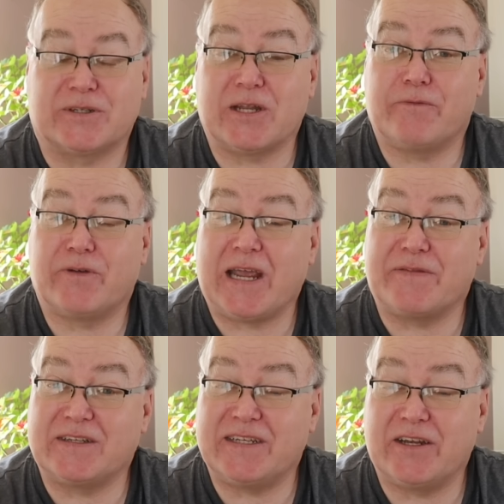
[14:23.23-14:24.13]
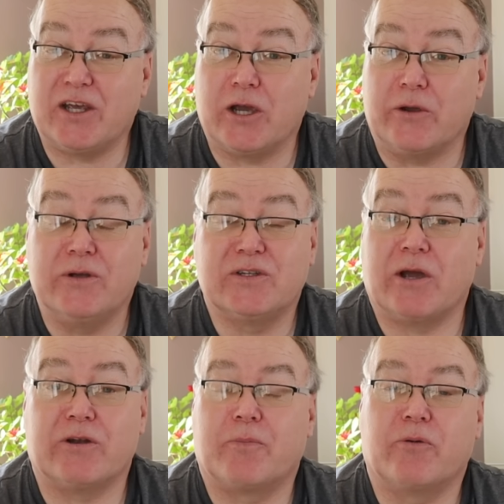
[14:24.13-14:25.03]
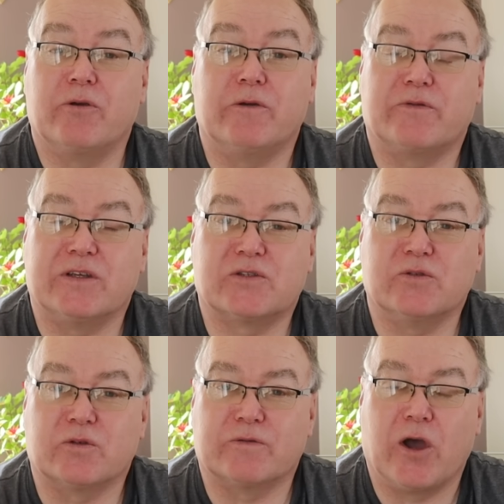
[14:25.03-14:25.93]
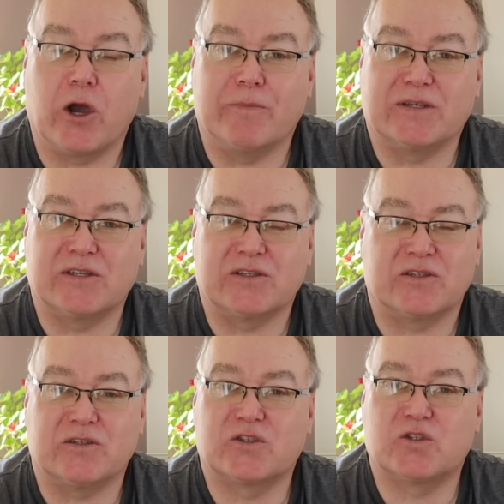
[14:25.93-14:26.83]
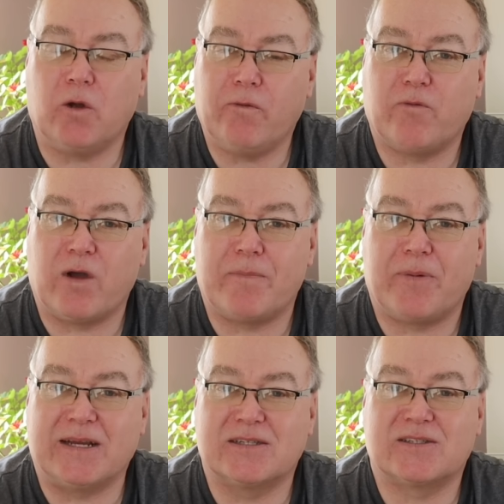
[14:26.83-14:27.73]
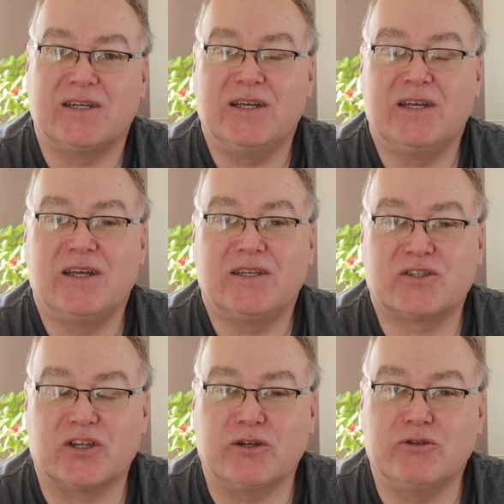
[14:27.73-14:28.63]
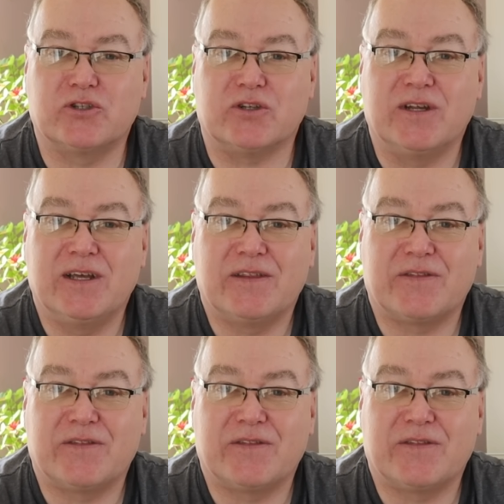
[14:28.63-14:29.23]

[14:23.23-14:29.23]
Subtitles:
But don't forget, the DNO don't approve this sort of Home Assistant software-based solution.